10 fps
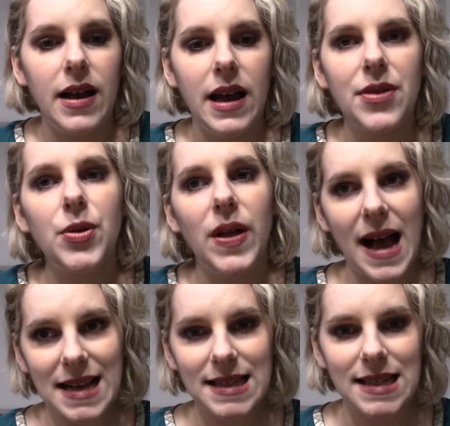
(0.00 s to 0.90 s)
ethyl
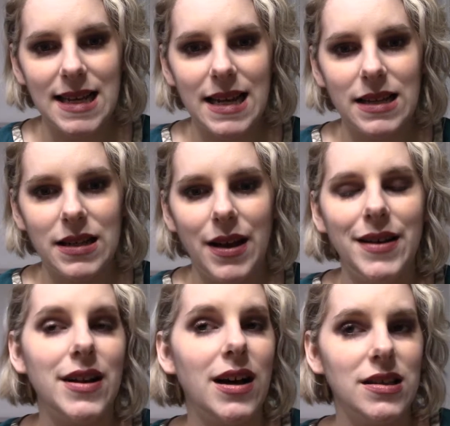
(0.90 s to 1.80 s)
acetate,
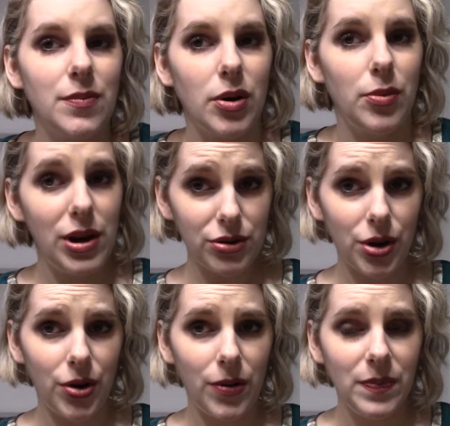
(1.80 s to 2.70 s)
and isopropyl
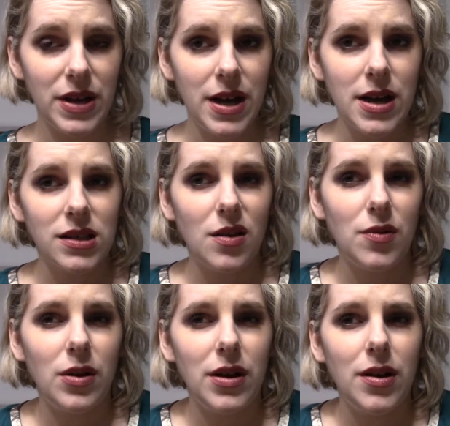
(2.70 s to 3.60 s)
alcohol.
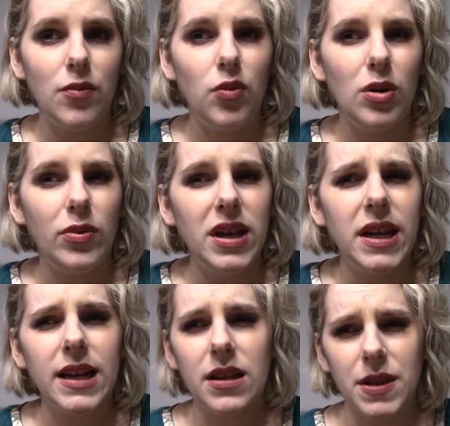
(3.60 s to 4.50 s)
So what we
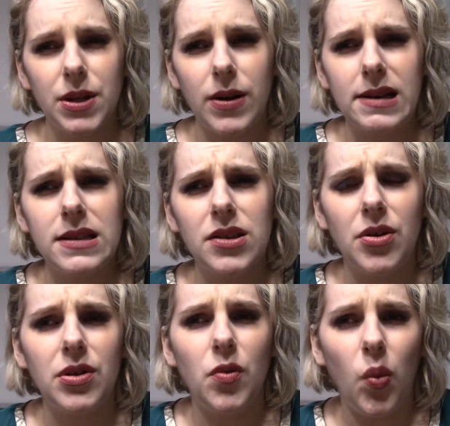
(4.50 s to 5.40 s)
kind of theorize
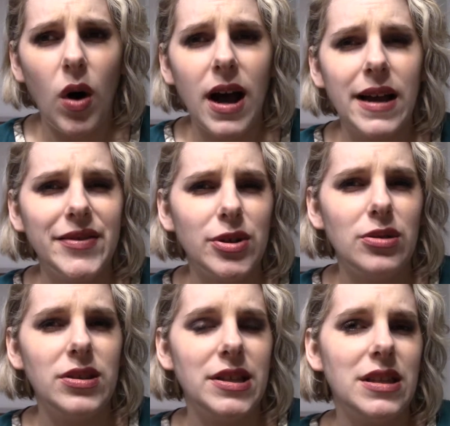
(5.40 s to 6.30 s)
on why they're
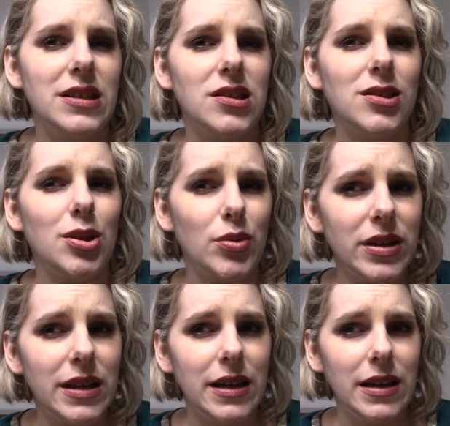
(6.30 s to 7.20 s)
using these
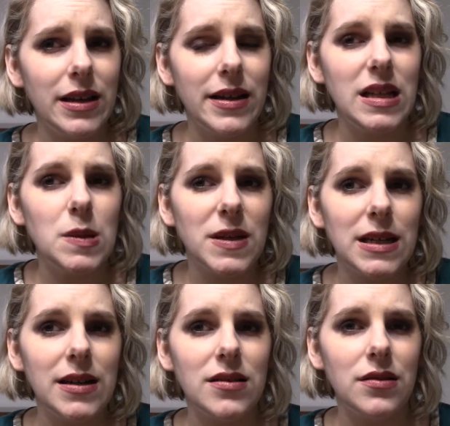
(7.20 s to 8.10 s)
3 is
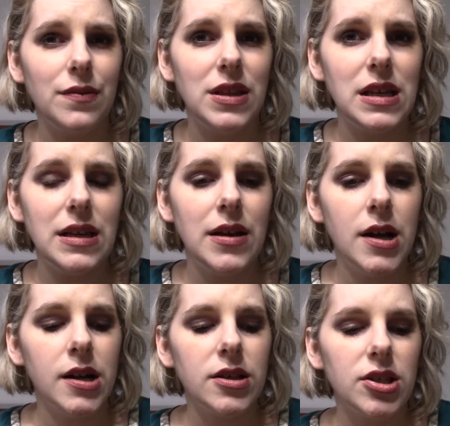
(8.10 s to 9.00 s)
because of the
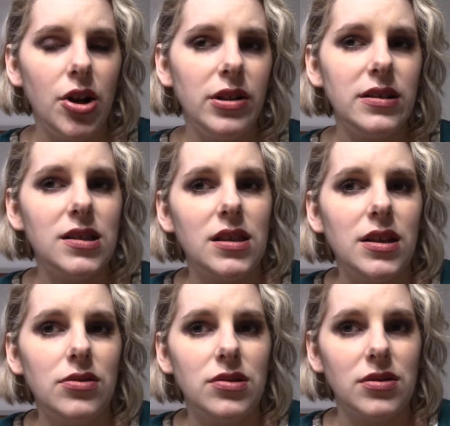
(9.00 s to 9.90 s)
solids that they
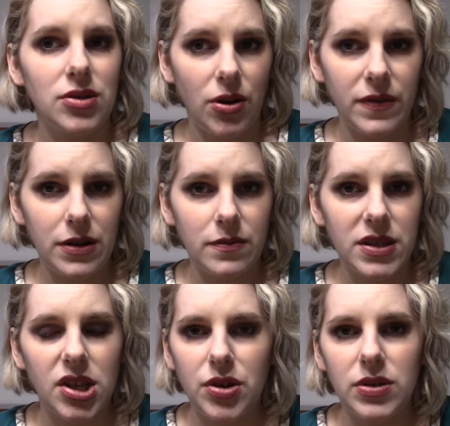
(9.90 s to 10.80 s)
use to dissolve in them.
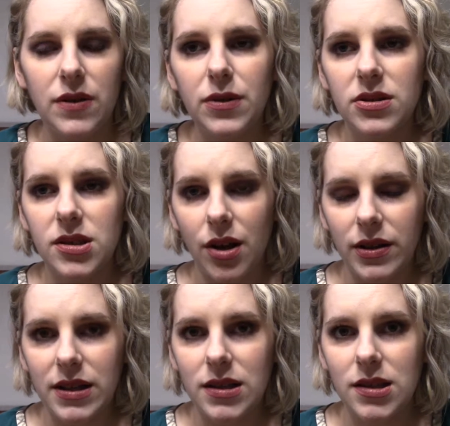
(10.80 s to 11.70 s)
So different
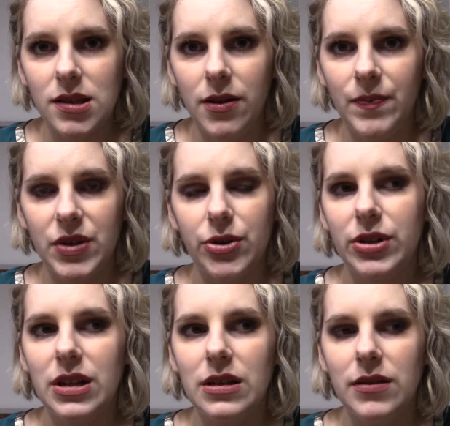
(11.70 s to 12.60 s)
solids are
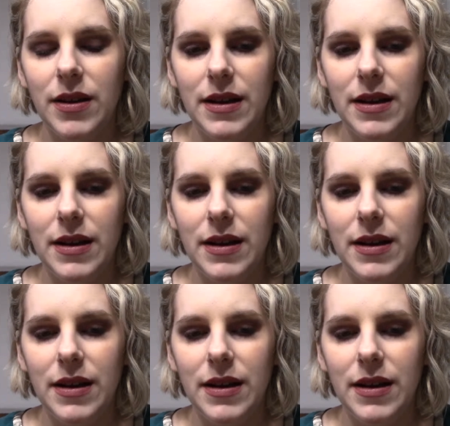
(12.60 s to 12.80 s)
going